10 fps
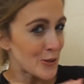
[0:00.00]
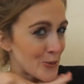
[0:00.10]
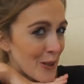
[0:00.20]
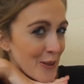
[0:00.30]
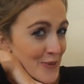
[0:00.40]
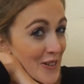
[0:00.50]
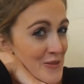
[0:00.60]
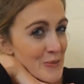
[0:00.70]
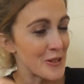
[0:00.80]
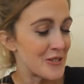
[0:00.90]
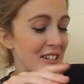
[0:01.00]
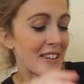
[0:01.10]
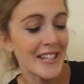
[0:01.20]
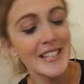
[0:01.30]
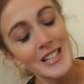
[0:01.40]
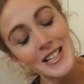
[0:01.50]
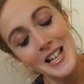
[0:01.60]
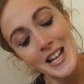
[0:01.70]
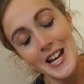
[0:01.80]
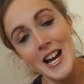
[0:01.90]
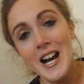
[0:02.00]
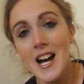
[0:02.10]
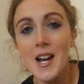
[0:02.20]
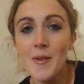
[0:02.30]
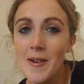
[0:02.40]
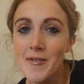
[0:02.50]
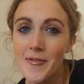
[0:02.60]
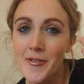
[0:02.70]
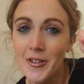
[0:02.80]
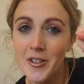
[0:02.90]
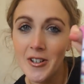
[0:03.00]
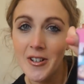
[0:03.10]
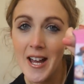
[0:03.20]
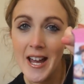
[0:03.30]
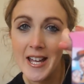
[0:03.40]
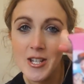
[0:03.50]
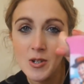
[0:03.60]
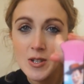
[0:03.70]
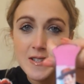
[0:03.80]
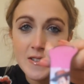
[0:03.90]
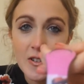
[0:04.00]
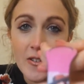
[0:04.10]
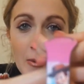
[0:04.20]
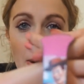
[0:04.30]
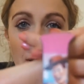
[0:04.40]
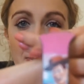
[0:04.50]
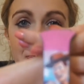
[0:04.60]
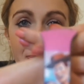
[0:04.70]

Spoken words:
speaking favourably or anything. I went for a Toy Story one.